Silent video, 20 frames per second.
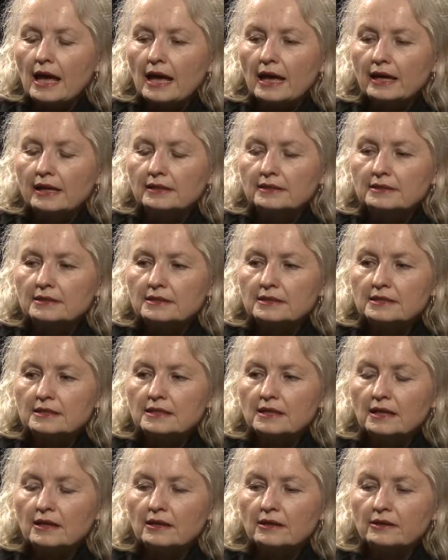
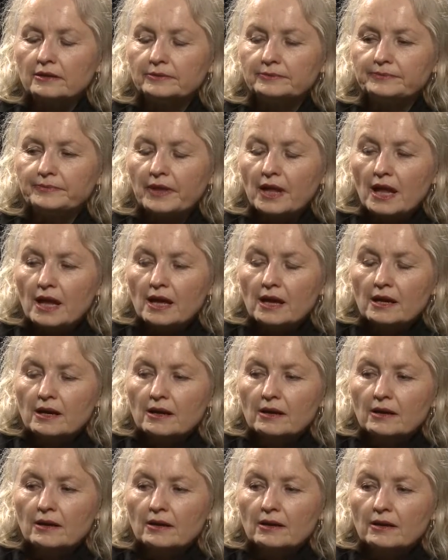and um,
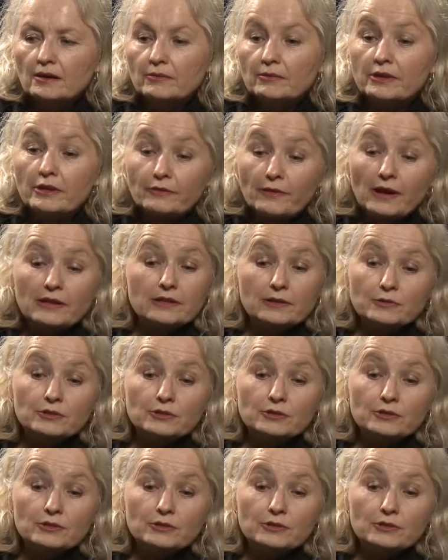when they fired,